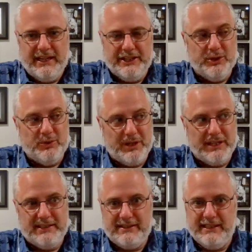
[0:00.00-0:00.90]
you
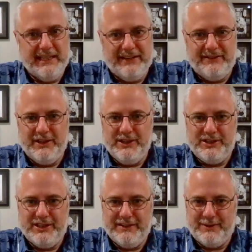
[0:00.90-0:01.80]
really see an
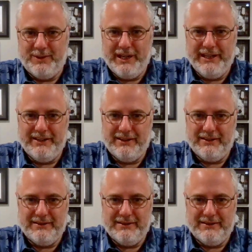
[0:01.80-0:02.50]
evolution of a writer